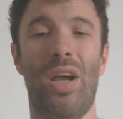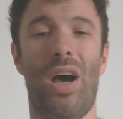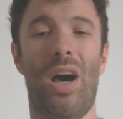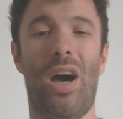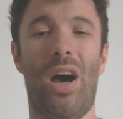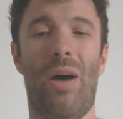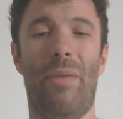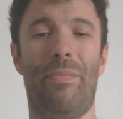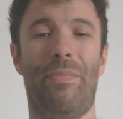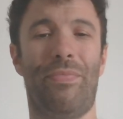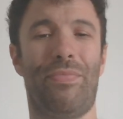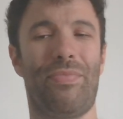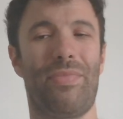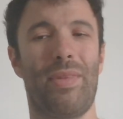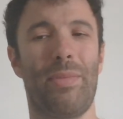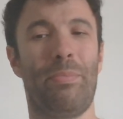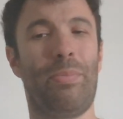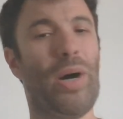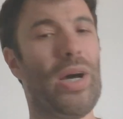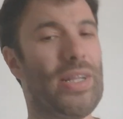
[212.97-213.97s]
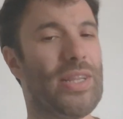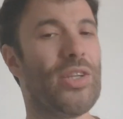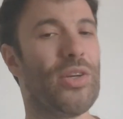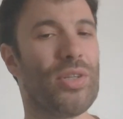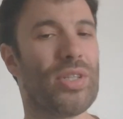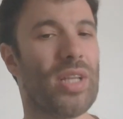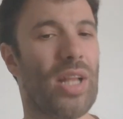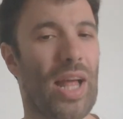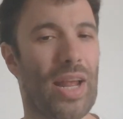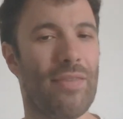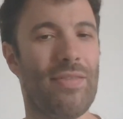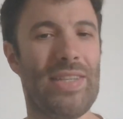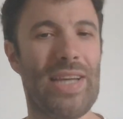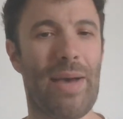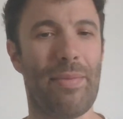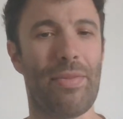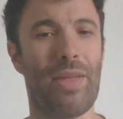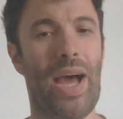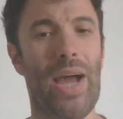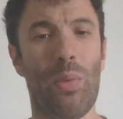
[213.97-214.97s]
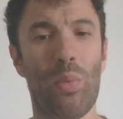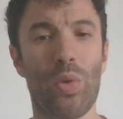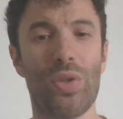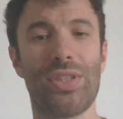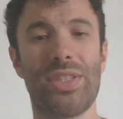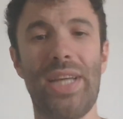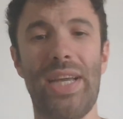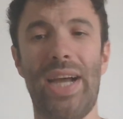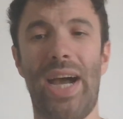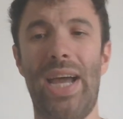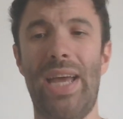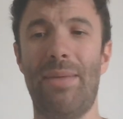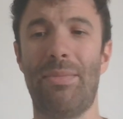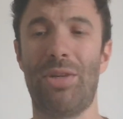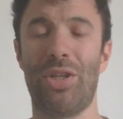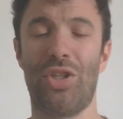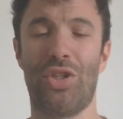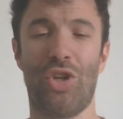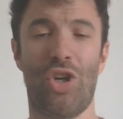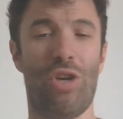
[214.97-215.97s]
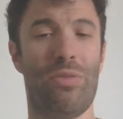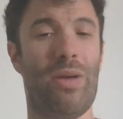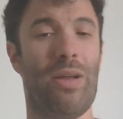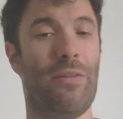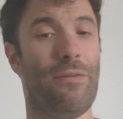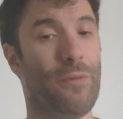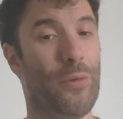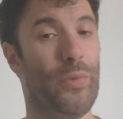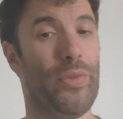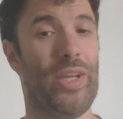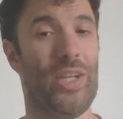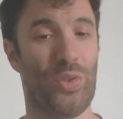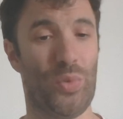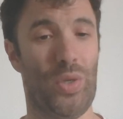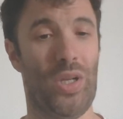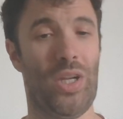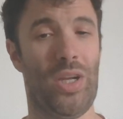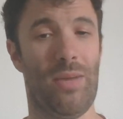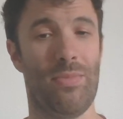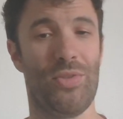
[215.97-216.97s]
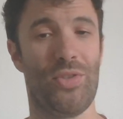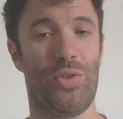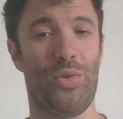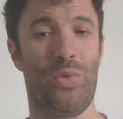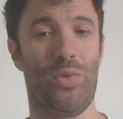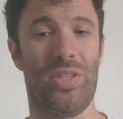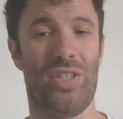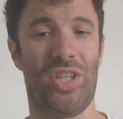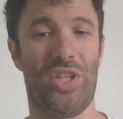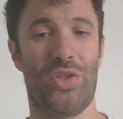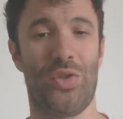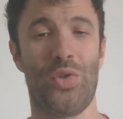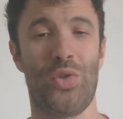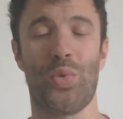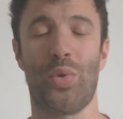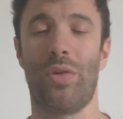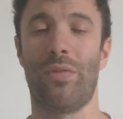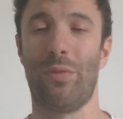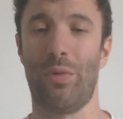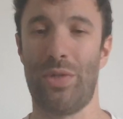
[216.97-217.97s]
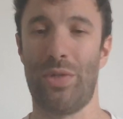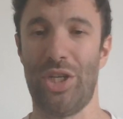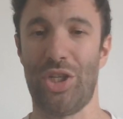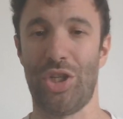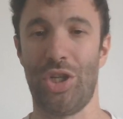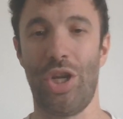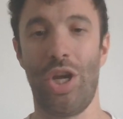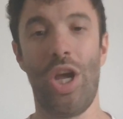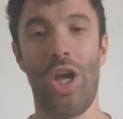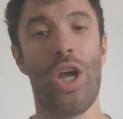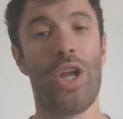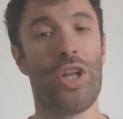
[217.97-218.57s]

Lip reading: But there's a lot of depth. I will say I am concerned about a few things when it comes to the Sixers sort of rotation.